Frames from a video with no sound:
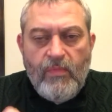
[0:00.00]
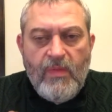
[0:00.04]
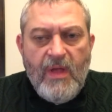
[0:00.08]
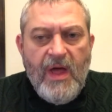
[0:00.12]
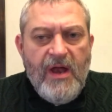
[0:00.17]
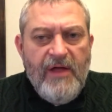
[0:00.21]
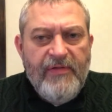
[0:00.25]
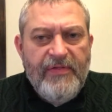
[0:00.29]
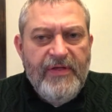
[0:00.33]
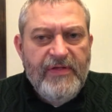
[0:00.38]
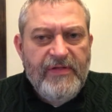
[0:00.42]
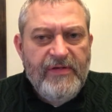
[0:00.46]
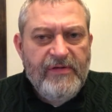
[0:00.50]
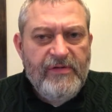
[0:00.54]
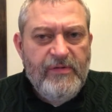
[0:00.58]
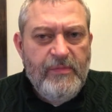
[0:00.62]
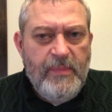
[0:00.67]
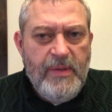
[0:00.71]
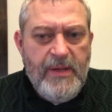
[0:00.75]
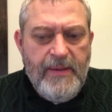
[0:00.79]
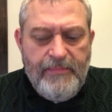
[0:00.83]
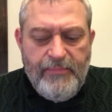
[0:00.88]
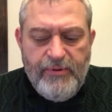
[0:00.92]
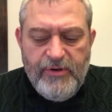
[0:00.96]
And I think this would
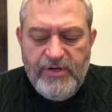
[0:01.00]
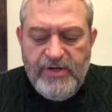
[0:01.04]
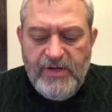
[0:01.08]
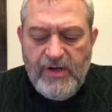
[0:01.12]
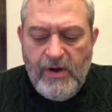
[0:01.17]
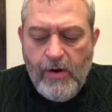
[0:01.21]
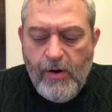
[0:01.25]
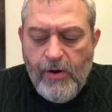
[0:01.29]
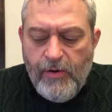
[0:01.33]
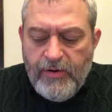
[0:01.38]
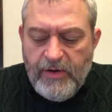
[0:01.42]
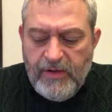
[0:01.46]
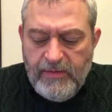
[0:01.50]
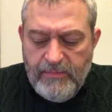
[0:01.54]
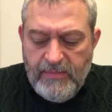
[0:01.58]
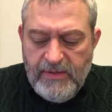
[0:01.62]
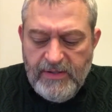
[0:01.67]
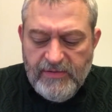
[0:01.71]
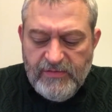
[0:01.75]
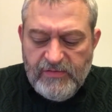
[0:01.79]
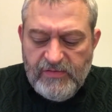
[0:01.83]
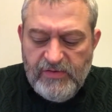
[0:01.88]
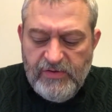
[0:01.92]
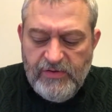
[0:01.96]
be a pretty hearty
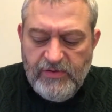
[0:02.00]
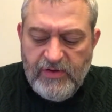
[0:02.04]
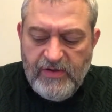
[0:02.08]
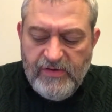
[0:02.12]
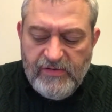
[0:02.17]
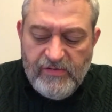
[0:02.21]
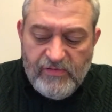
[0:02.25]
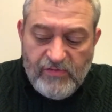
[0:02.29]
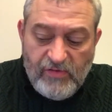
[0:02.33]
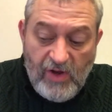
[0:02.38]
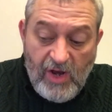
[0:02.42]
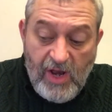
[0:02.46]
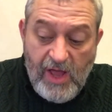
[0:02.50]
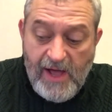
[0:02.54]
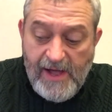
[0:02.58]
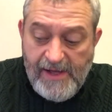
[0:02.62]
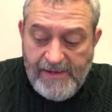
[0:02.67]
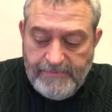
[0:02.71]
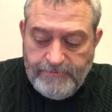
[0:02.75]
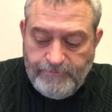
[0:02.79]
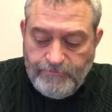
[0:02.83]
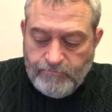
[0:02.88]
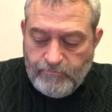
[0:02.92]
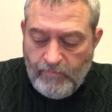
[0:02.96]
meal too, because there's a
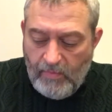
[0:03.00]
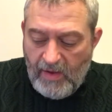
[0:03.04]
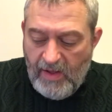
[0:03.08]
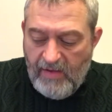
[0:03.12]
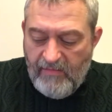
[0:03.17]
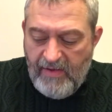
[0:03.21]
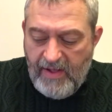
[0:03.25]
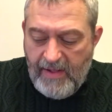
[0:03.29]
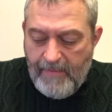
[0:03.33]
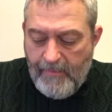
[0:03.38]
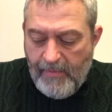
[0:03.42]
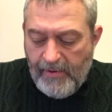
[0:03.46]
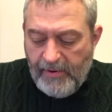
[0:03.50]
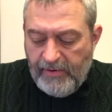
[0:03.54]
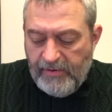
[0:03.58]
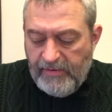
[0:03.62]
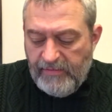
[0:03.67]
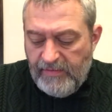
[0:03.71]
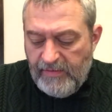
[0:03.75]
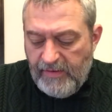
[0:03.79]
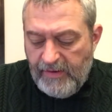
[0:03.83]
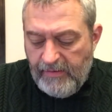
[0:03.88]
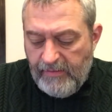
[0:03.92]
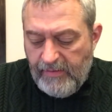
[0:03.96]
lot of hamburger
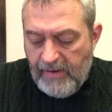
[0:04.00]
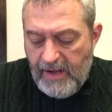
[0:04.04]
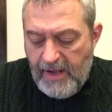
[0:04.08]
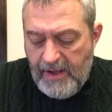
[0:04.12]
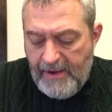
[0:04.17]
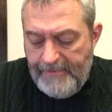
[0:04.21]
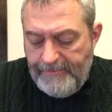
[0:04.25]
in there.